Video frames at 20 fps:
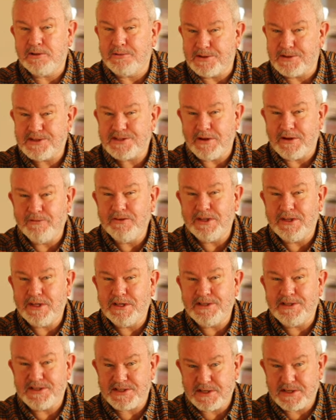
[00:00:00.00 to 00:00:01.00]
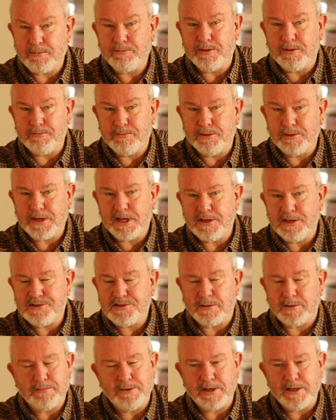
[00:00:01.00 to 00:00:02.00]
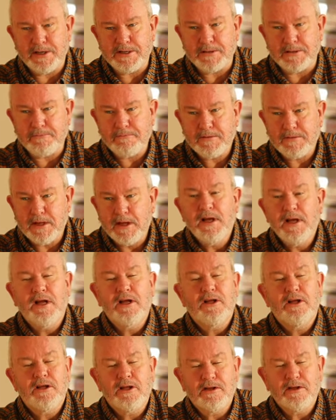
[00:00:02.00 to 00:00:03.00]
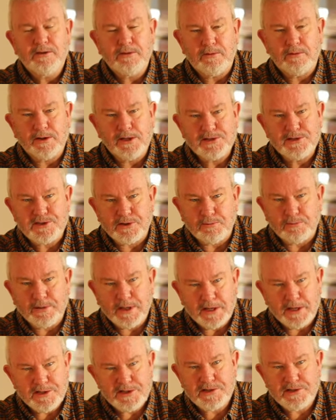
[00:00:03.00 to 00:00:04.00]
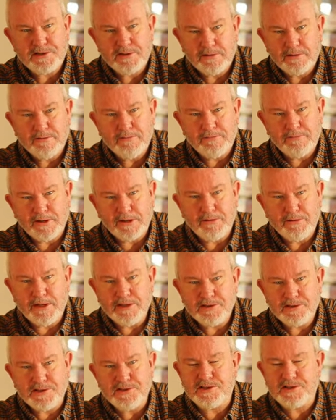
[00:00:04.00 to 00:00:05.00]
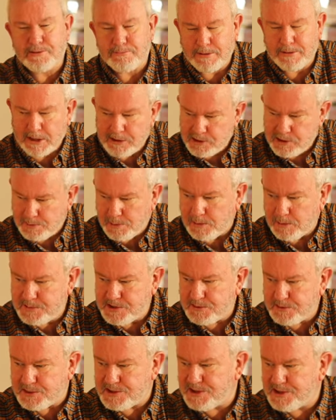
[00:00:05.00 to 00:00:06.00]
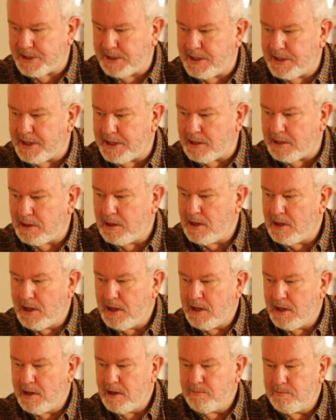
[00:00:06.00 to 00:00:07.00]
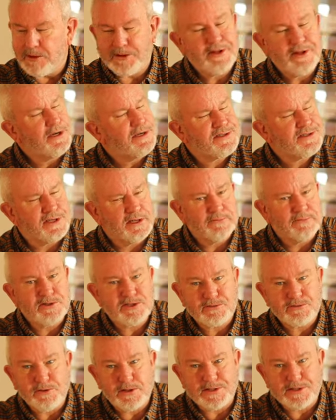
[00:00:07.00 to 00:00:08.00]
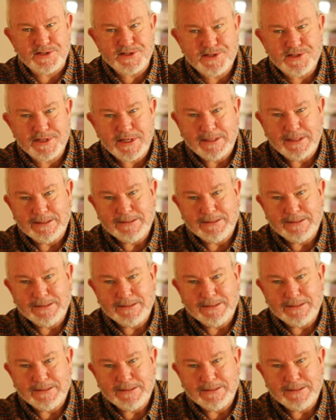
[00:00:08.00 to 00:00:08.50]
there were 17 separate brigades operating. There were also parish fire engines. The parish pumps were still there, but their service was